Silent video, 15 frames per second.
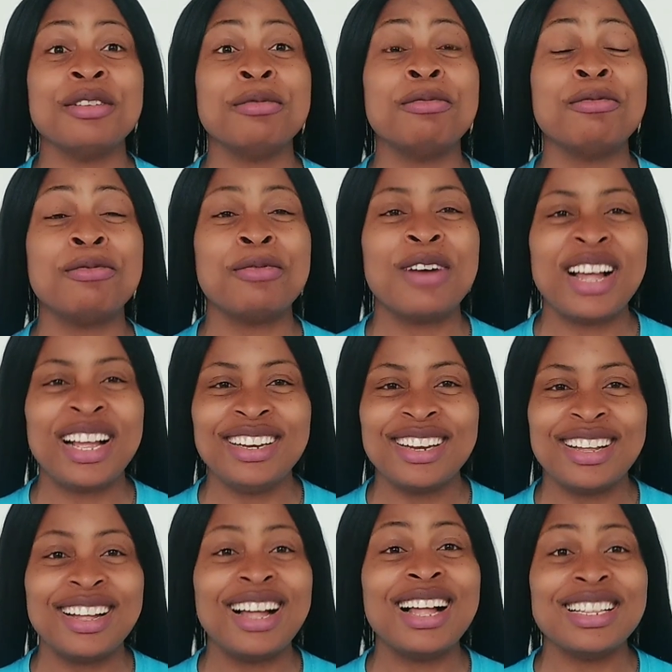final
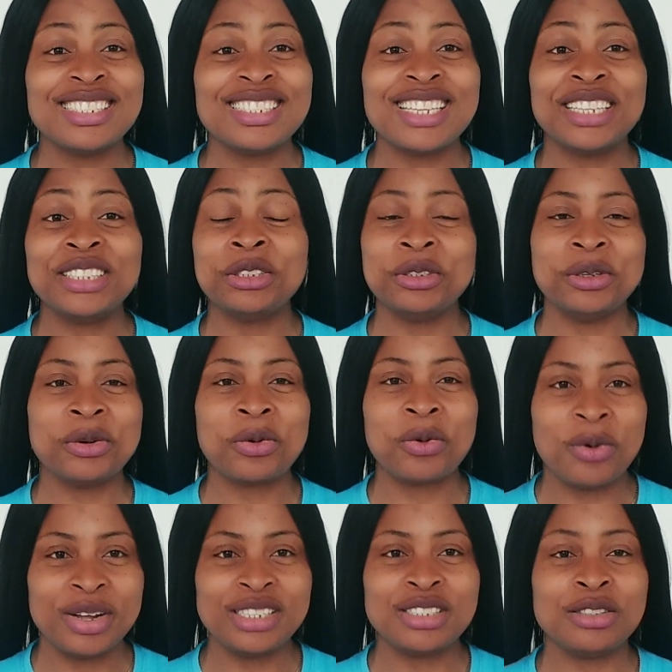answer to your
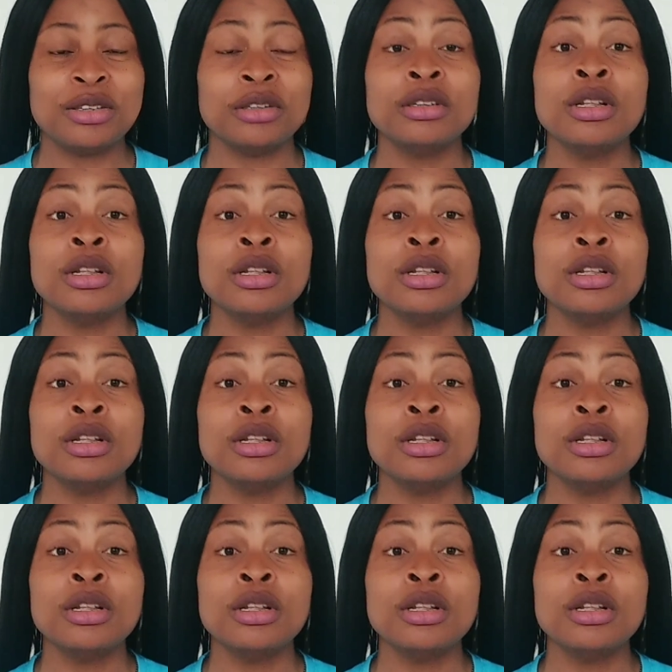question.